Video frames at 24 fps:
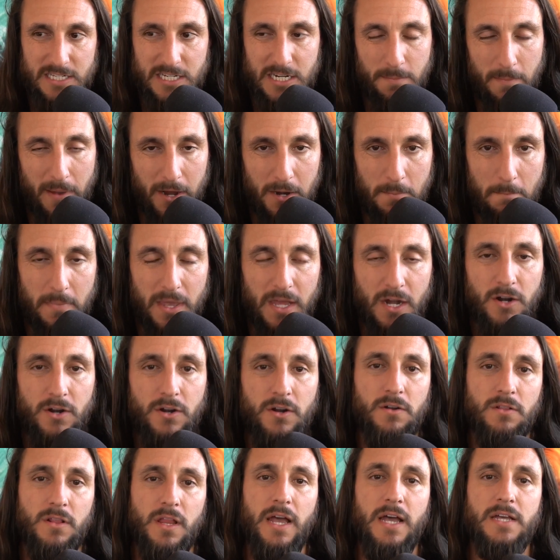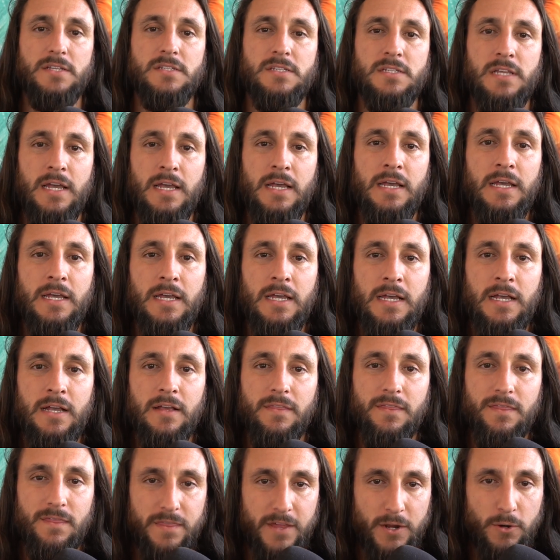in about a minute or less,
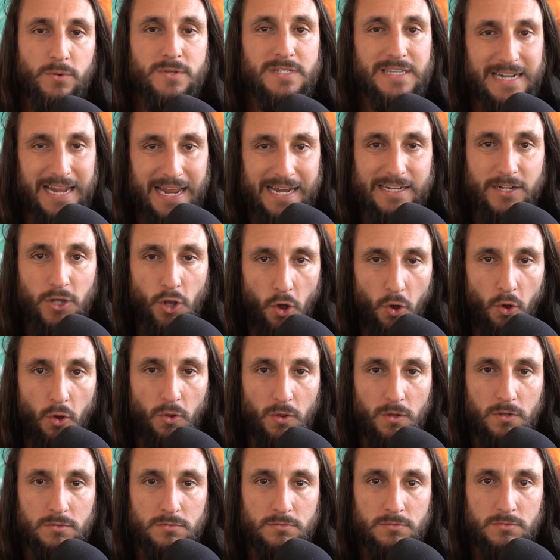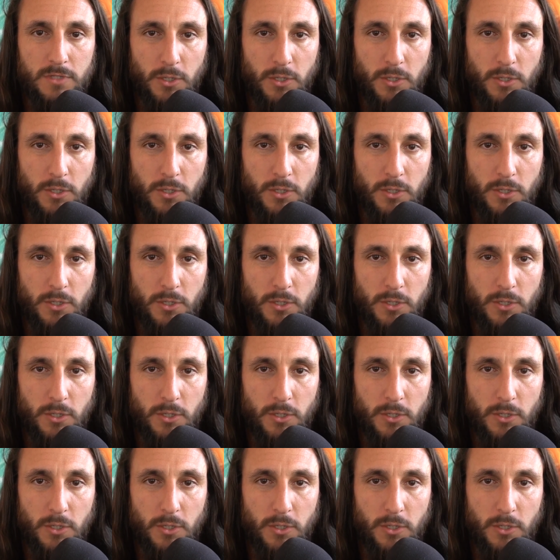there was an end goal.